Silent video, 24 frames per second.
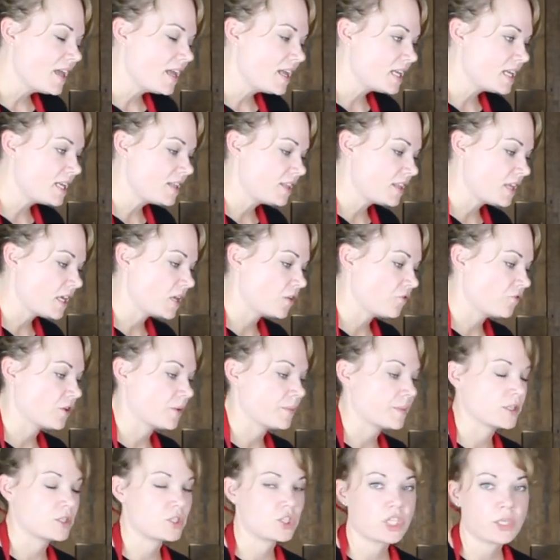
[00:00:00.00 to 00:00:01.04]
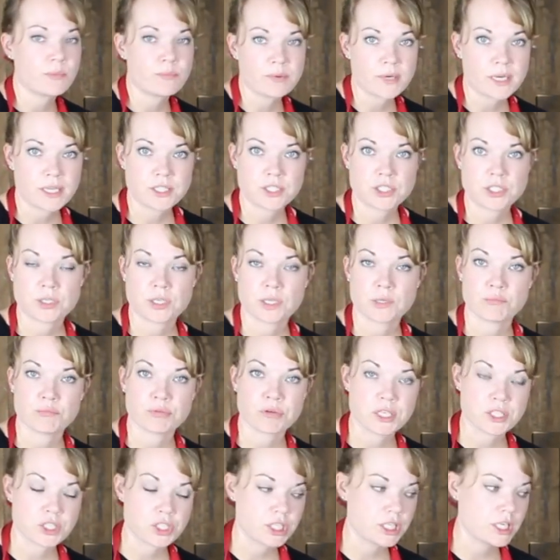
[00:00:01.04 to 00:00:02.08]
Anything from a chip brush, you can
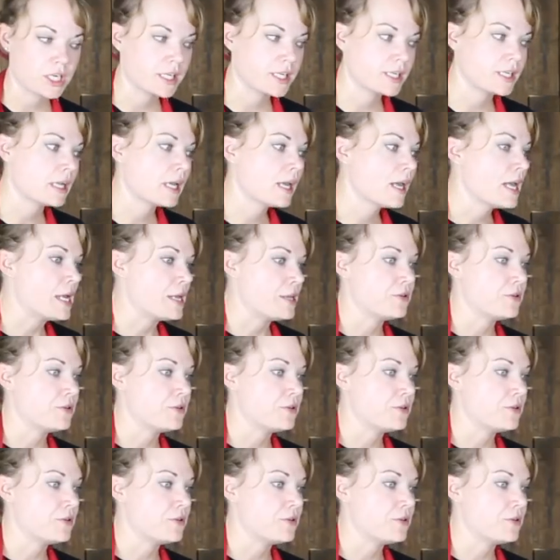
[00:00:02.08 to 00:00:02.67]
brush it on,